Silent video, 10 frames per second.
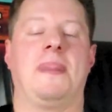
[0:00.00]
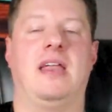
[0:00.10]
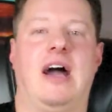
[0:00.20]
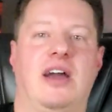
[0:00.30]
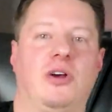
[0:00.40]

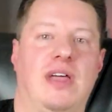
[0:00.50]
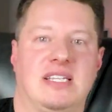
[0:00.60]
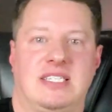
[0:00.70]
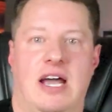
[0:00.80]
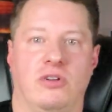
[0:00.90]
Now I know
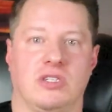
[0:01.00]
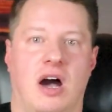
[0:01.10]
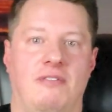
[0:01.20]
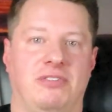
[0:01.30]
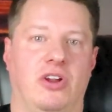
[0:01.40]
that sounds
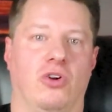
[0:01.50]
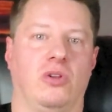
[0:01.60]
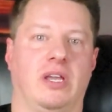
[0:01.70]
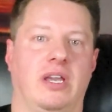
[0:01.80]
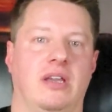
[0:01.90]
awfully
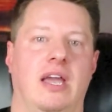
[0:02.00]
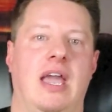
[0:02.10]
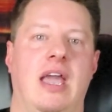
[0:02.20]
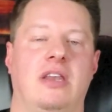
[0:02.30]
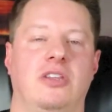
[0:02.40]
early,
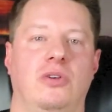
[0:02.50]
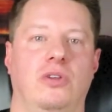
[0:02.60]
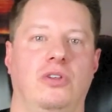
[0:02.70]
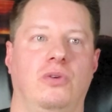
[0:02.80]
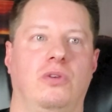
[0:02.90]
and you
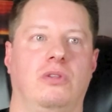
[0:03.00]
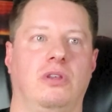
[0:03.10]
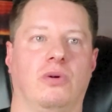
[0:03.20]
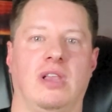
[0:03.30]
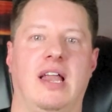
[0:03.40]
you, you
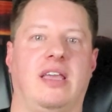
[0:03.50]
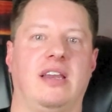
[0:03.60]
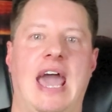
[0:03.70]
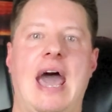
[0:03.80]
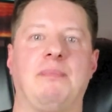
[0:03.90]
know a lot can
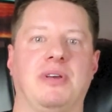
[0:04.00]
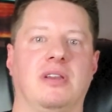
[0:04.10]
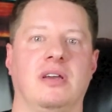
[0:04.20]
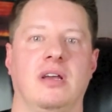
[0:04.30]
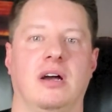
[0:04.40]

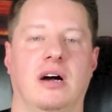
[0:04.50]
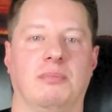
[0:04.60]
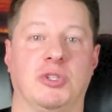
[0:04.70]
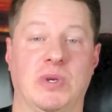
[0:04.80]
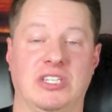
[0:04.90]
happen um,
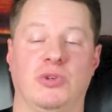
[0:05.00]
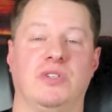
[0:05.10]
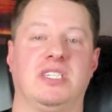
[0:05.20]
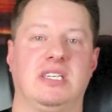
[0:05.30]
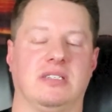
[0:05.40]
between two
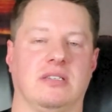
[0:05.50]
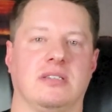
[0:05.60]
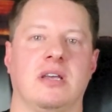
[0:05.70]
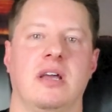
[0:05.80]
seasons.